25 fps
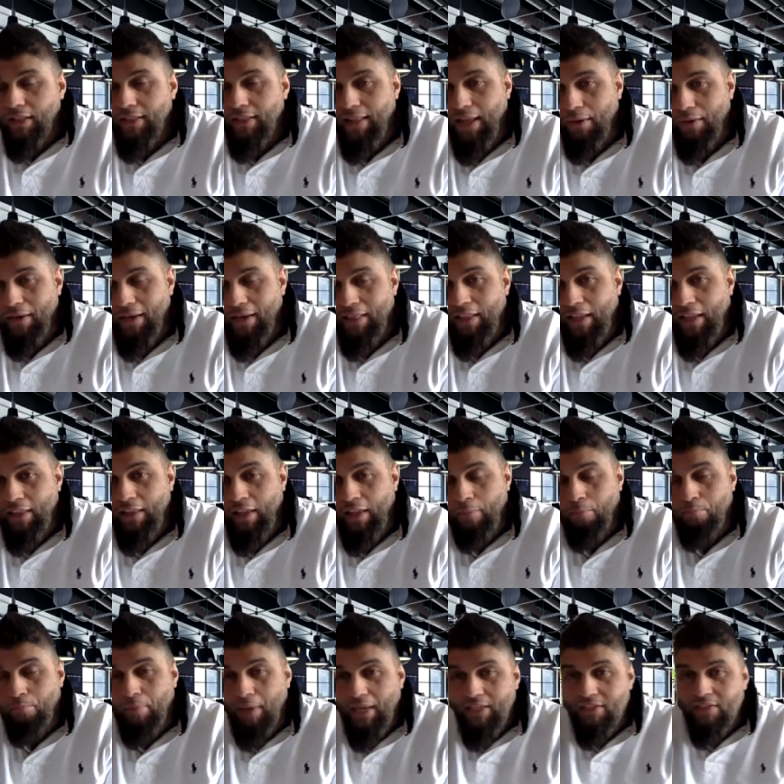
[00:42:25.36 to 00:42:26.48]
Now, in, in, in
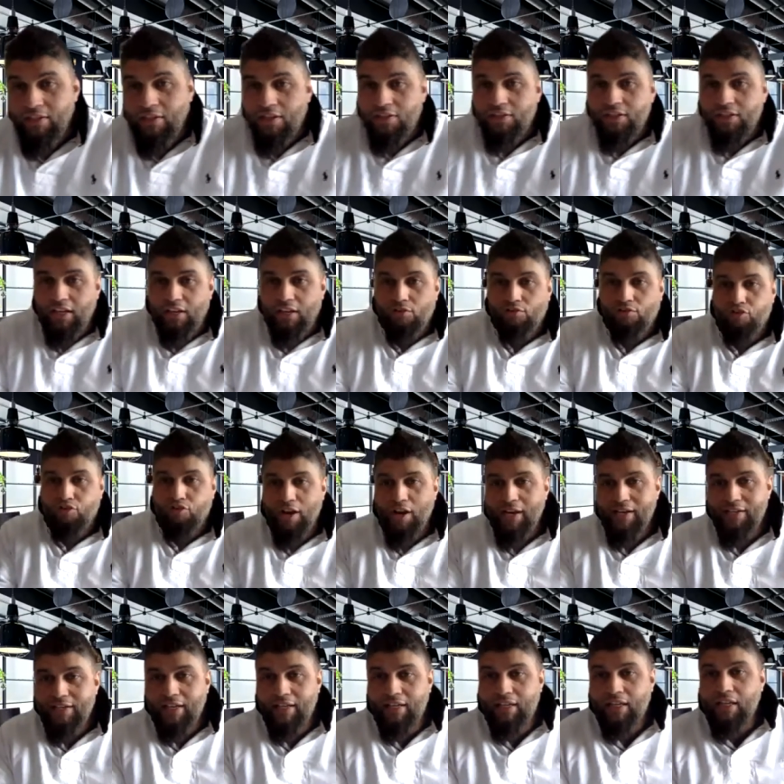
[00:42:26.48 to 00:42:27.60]
business, in
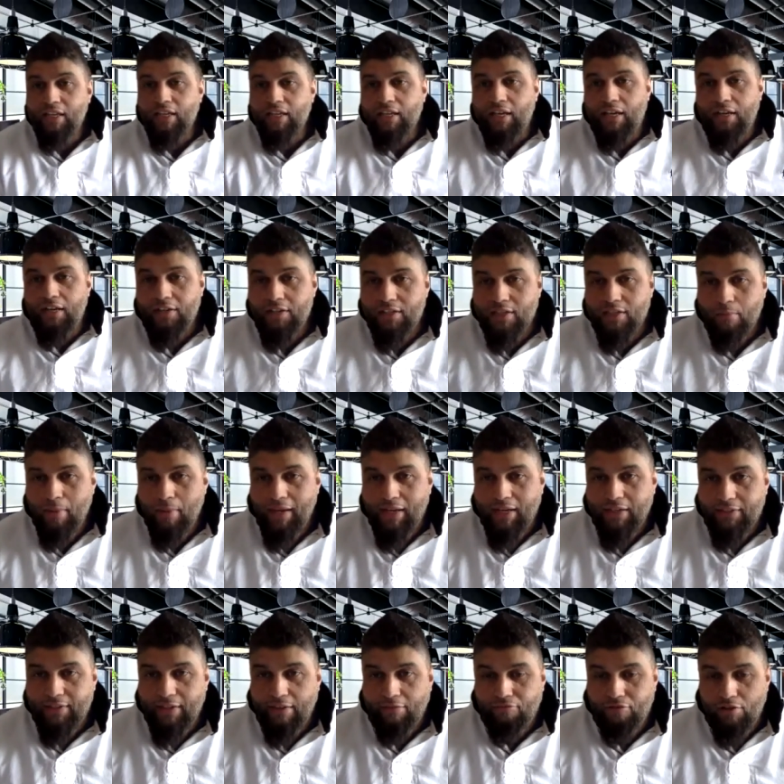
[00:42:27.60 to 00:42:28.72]
trading, it doesn't make a
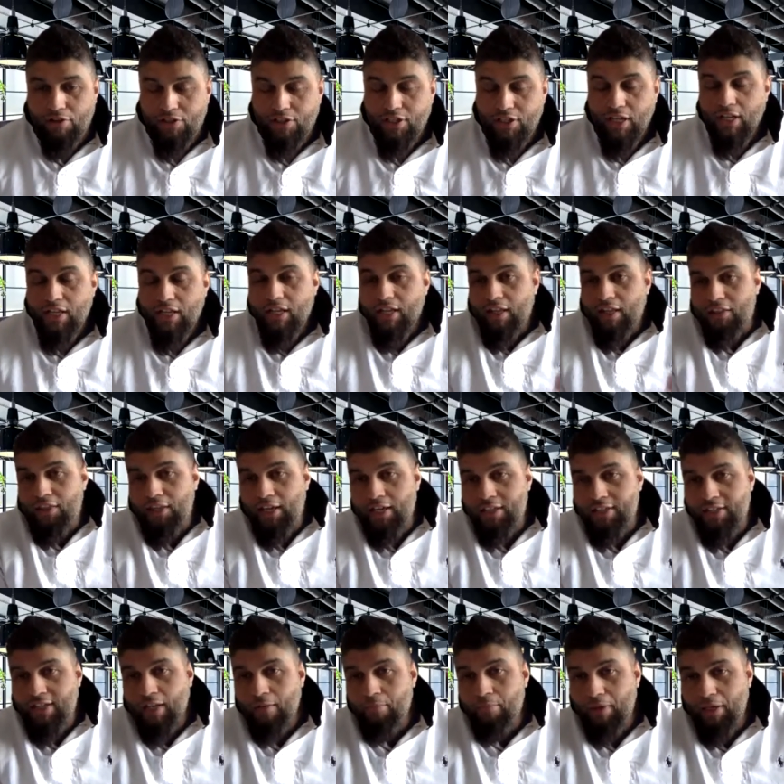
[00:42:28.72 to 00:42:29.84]
difference. Things
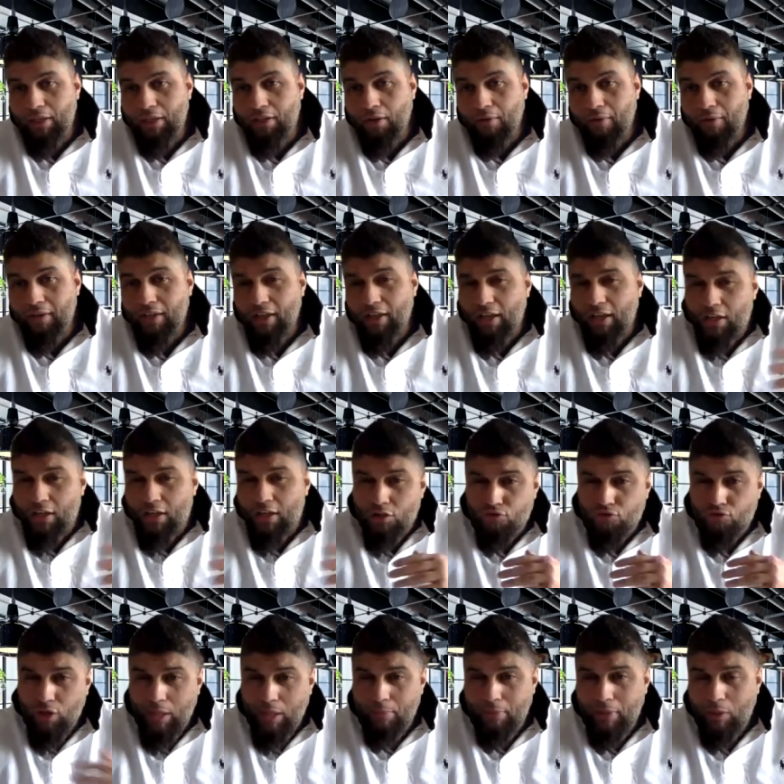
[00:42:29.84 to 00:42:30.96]
can be going
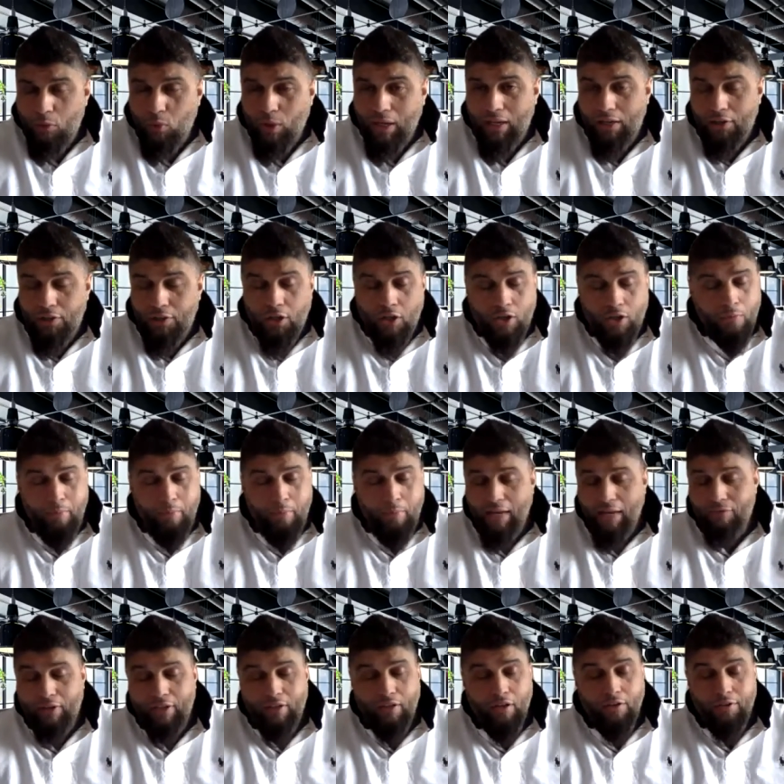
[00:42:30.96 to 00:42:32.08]
extremely well. You can be
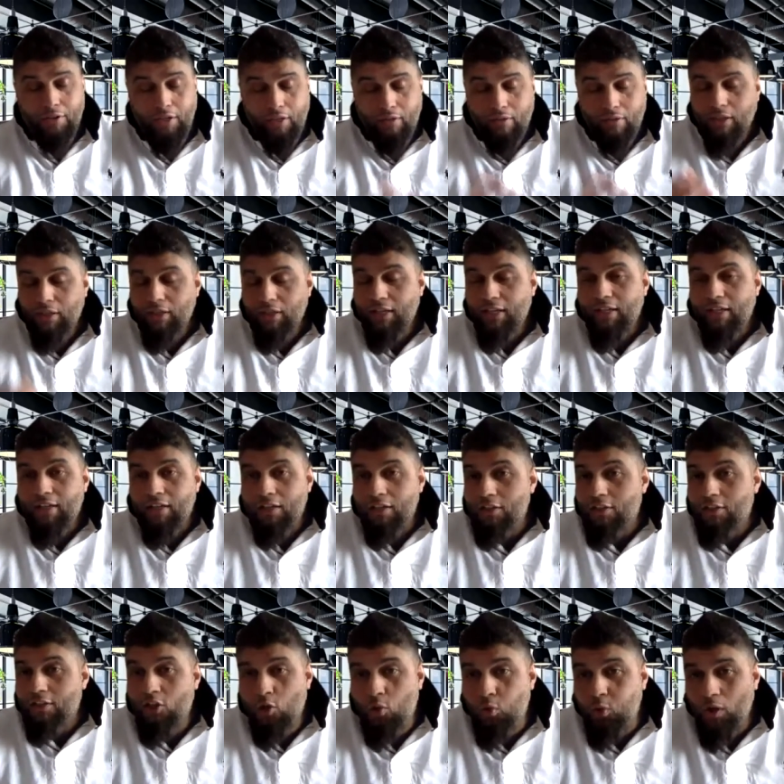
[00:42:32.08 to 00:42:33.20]
having, I don't know,
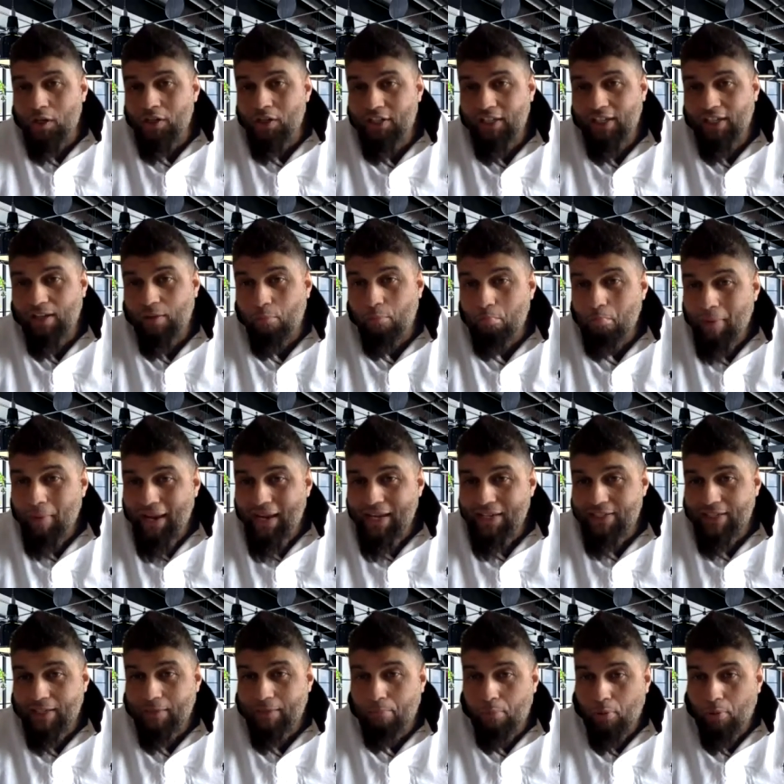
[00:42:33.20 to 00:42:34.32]
20
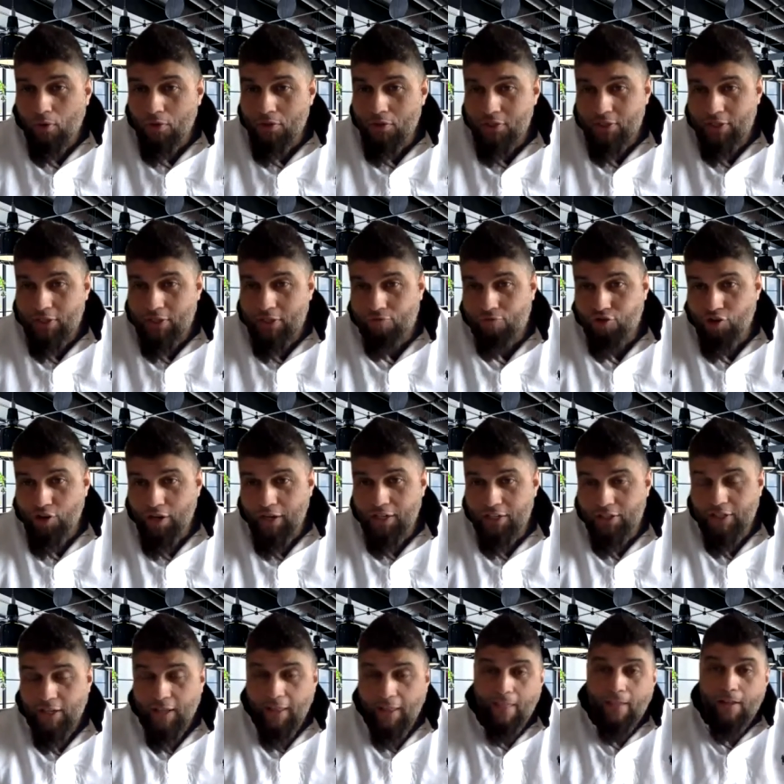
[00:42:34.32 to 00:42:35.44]
amazing positive
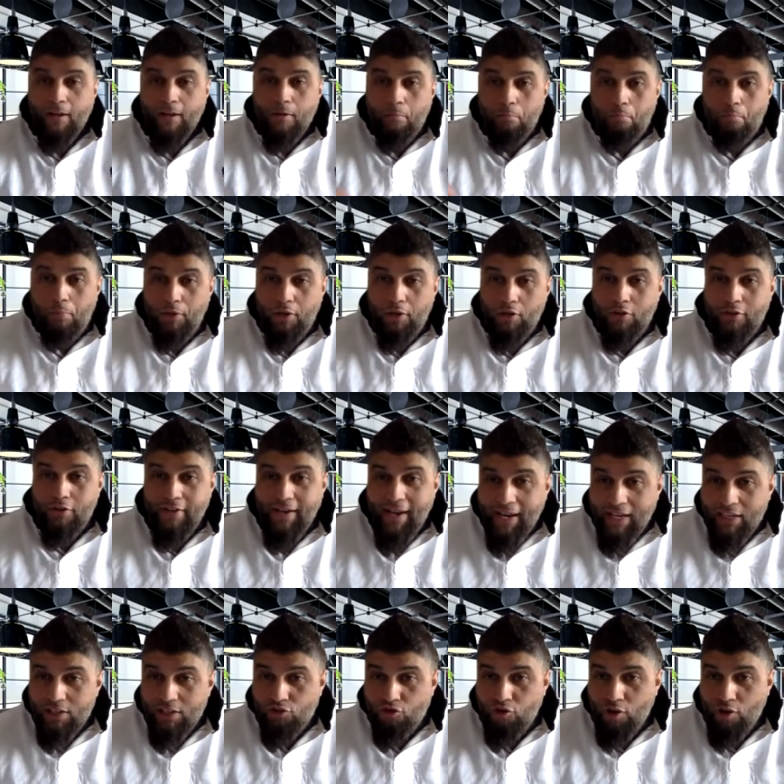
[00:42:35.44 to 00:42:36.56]
trades, but your
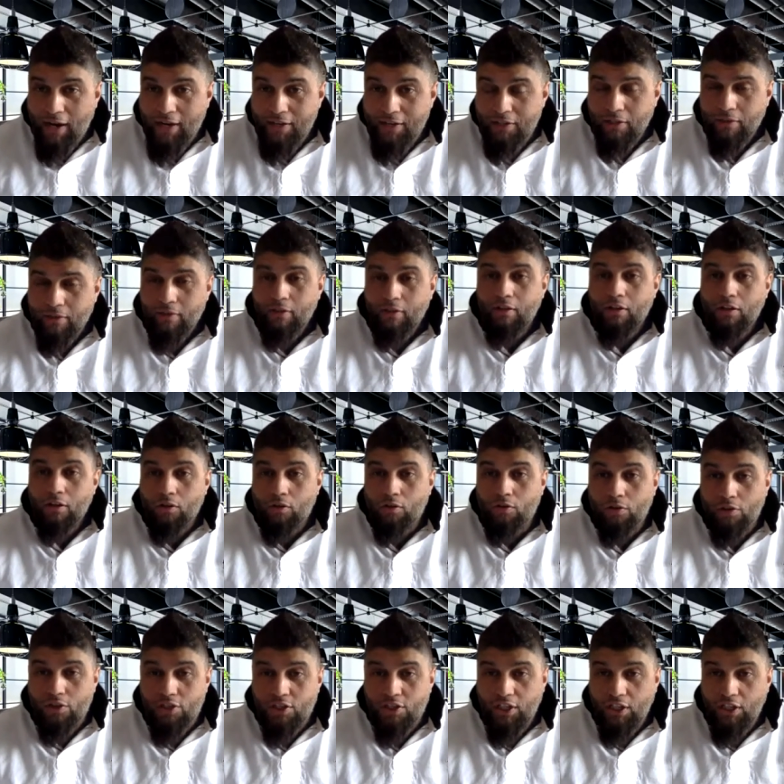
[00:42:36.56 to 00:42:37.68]
next trade
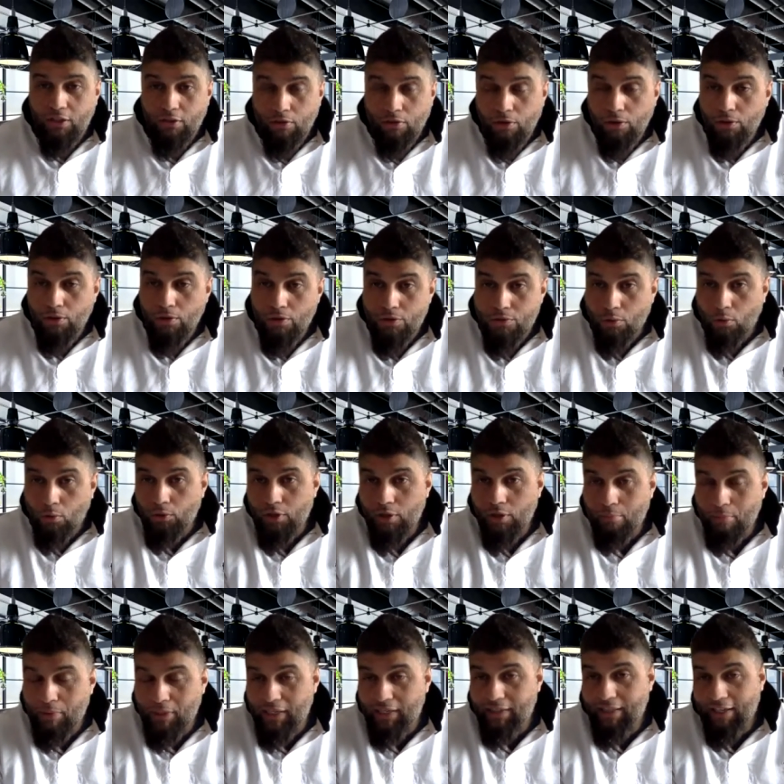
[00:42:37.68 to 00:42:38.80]
could see you lose all your
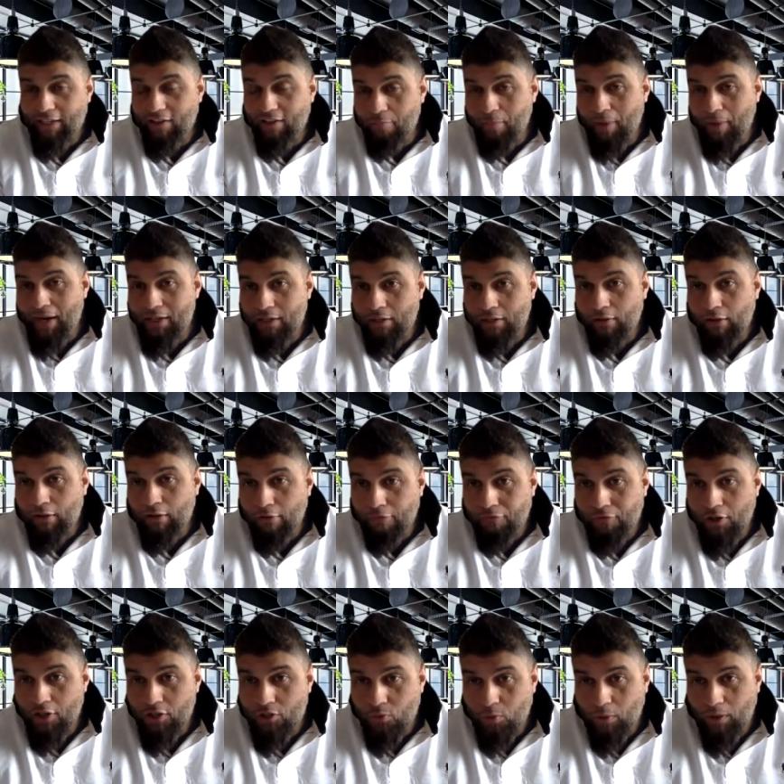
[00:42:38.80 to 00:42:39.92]
money that you've made in, in the
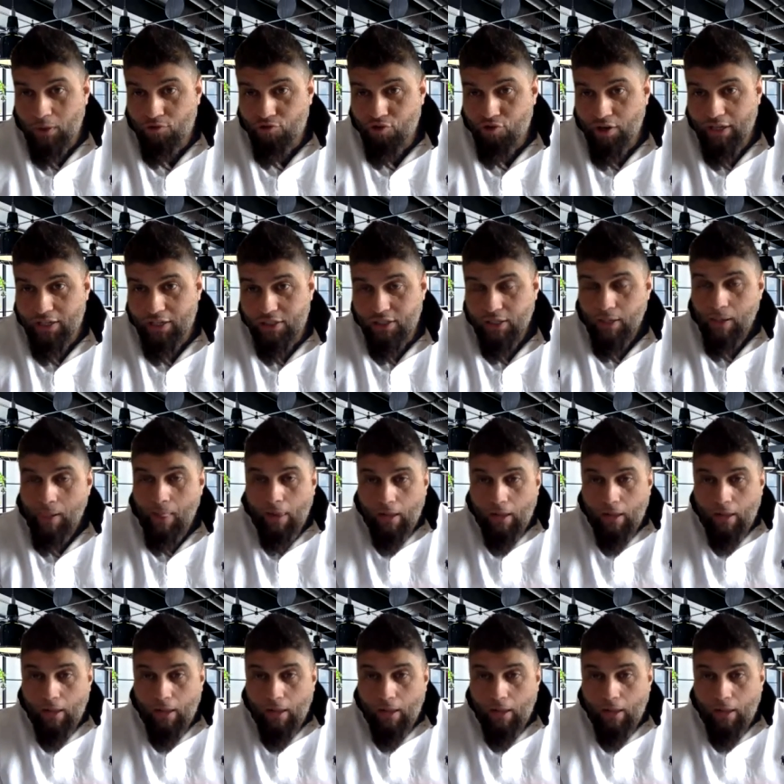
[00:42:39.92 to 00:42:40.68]
first 20 trades.